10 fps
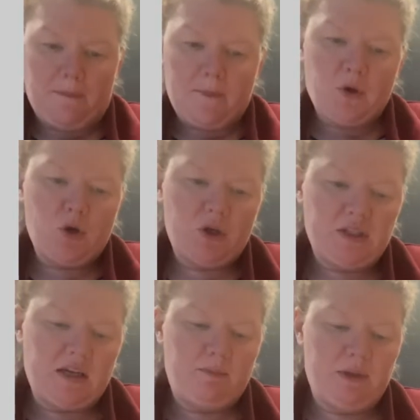cooked
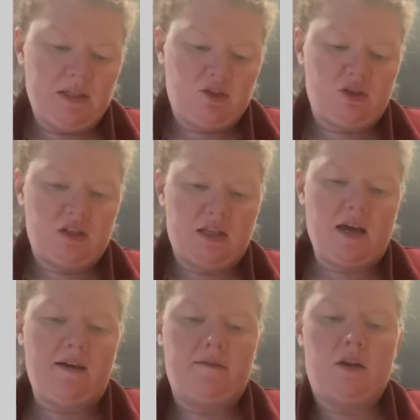up is just the
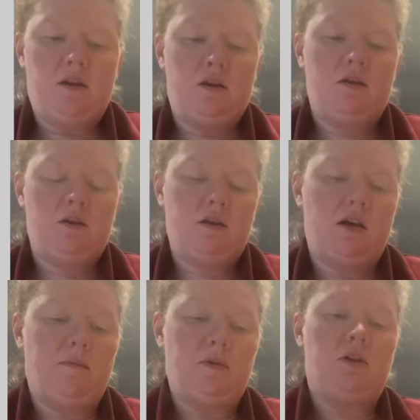oven,
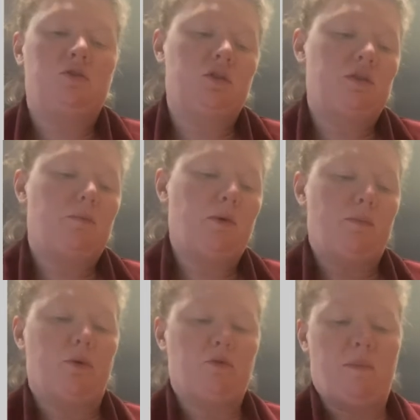and I'll just put
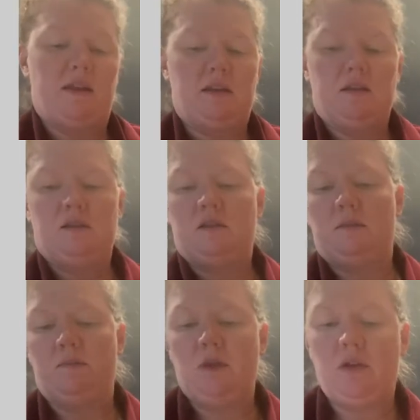both methods
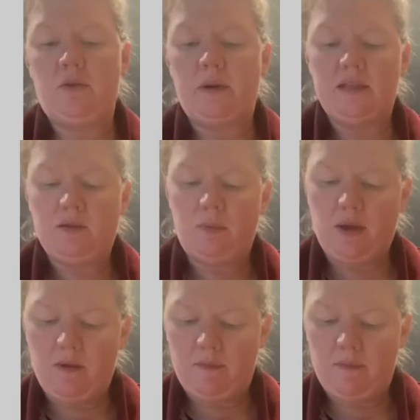in the recipe.